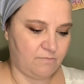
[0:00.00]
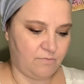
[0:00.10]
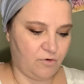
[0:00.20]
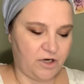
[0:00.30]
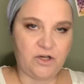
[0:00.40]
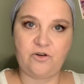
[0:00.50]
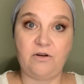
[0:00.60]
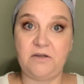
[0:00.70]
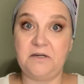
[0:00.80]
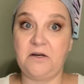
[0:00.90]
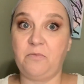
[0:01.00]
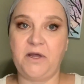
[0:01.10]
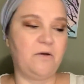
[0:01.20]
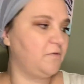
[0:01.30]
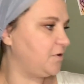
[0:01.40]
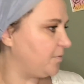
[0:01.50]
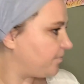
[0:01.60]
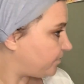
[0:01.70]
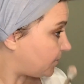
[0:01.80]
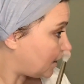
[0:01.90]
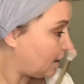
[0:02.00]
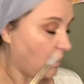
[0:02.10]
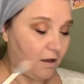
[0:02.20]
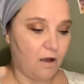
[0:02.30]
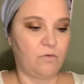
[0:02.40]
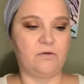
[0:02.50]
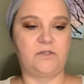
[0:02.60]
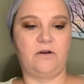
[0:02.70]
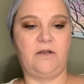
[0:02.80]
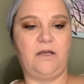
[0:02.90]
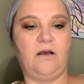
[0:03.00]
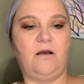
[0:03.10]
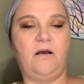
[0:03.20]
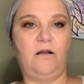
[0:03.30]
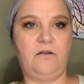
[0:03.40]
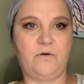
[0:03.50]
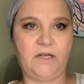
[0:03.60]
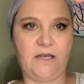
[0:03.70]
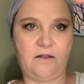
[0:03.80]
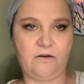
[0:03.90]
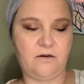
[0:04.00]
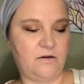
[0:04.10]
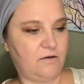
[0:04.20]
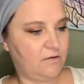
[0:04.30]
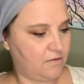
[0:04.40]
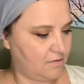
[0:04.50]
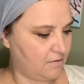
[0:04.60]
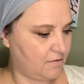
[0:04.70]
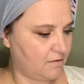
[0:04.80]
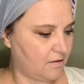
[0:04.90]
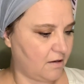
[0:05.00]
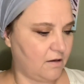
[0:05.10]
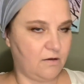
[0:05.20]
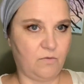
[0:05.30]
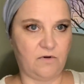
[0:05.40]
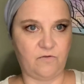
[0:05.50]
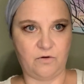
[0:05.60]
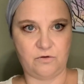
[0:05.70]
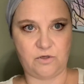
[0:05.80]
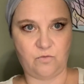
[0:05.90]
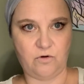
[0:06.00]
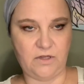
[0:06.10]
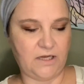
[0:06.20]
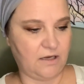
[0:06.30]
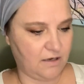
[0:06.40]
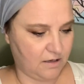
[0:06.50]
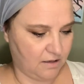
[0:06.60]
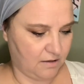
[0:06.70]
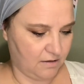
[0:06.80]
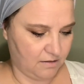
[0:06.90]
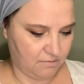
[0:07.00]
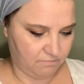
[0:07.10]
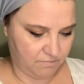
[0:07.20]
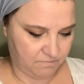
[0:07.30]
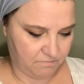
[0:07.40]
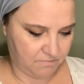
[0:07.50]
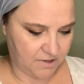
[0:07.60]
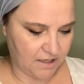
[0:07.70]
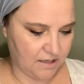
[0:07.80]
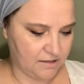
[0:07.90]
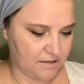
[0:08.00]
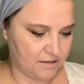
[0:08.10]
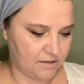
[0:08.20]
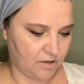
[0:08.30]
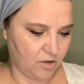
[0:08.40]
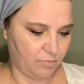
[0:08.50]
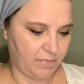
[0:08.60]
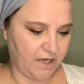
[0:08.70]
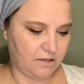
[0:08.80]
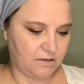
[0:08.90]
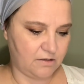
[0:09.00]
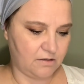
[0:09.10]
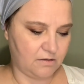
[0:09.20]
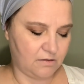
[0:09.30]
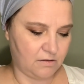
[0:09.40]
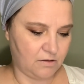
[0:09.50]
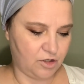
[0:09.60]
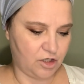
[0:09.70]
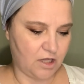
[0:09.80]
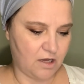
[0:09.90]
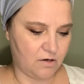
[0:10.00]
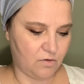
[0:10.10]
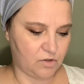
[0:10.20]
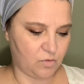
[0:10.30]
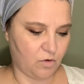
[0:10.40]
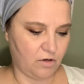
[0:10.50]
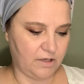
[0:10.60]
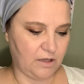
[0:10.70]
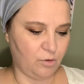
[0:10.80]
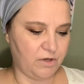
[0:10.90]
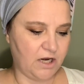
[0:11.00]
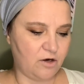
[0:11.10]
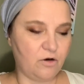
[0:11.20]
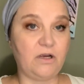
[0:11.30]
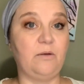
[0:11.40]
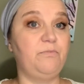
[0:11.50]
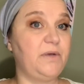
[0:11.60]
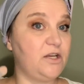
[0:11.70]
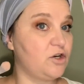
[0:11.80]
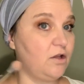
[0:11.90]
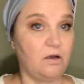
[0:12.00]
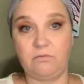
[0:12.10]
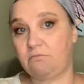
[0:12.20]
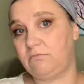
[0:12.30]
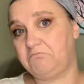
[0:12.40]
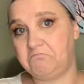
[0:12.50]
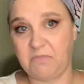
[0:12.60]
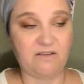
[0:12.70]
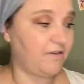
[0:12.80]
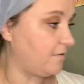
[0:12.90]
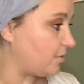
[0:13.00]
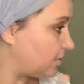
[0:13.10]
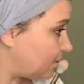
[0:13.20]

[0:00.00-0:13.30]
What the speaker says: Pretty sure I did it on my own too. Oh, sorry, Laura Geller, one of her swirly things. It's her baked gelato swirl illuminator in peach glow, my favorite.